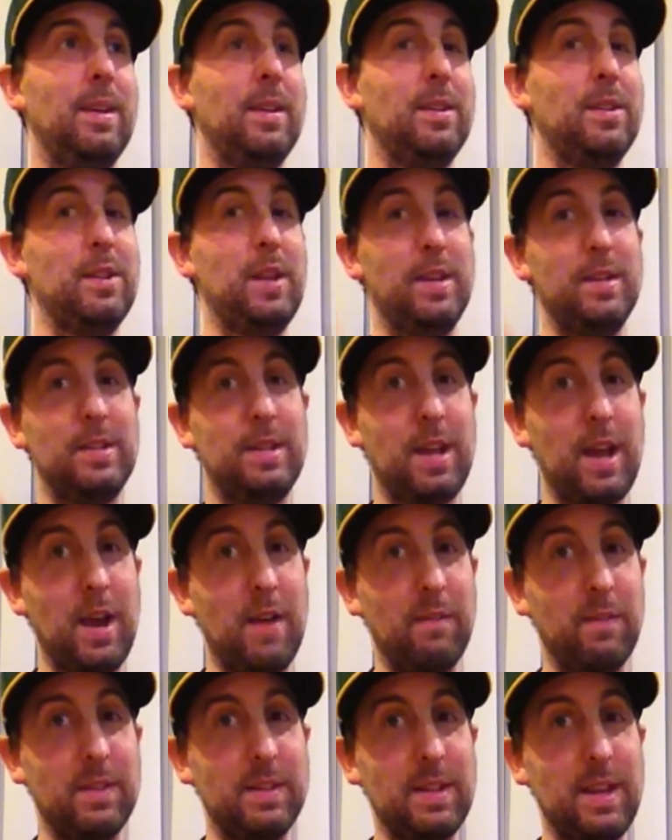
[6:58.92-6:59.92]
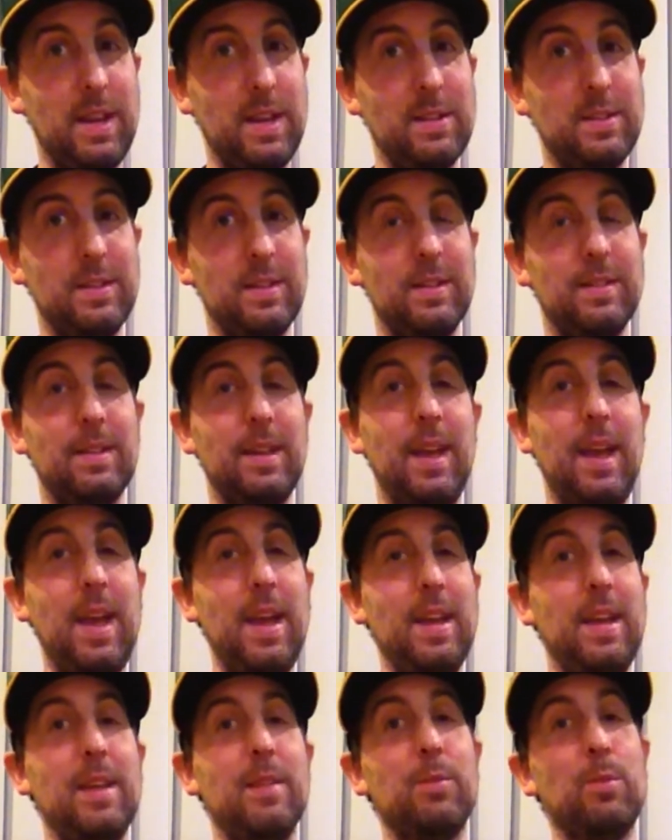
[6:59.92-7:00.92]
changed the conversation, say,
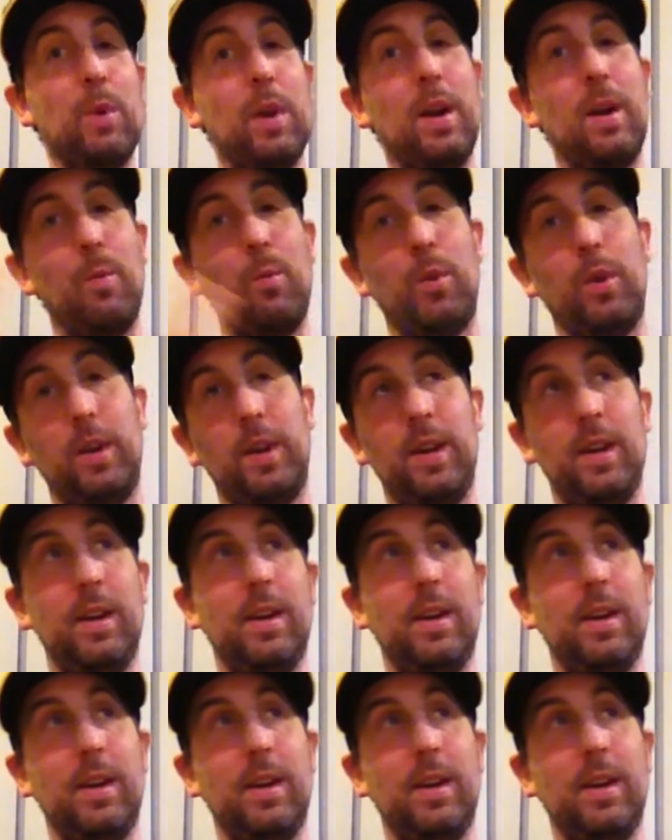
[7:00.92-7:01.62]
hey, guess what I'm working